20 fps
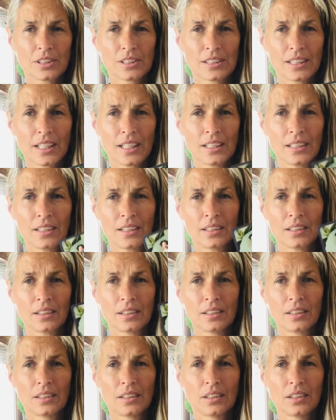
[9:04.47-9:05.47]
saying
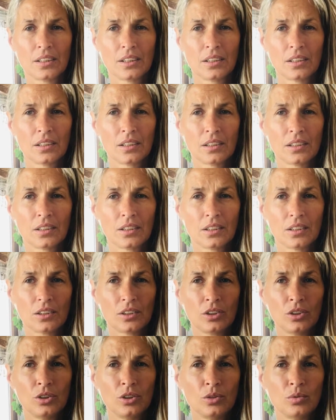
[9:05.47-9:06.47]

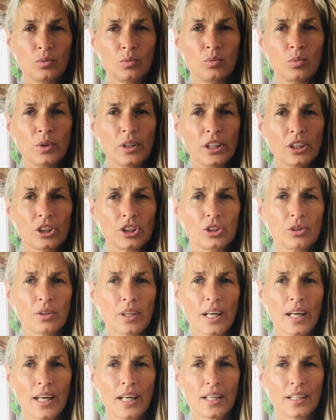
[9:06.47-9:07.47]
you wish you
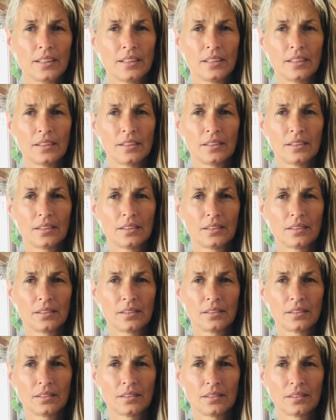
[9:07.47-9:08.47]
had
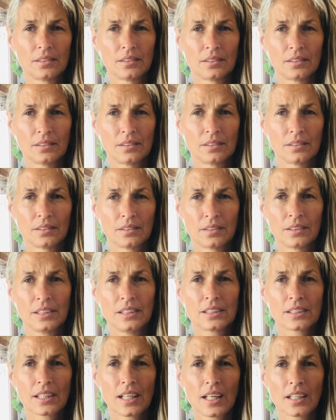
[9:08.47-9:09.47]

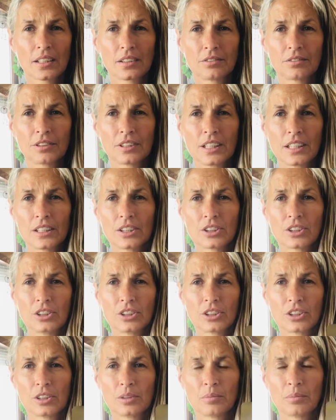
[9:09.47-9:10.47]
this kind of
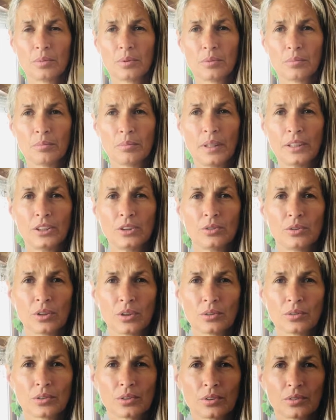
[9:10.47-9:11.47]
relationship, but you
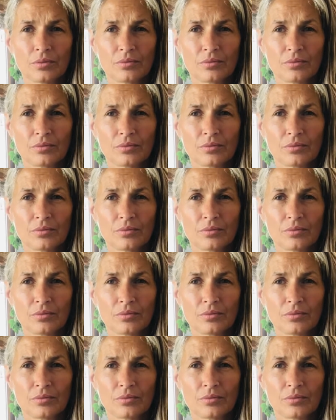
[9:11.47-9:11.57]
don't.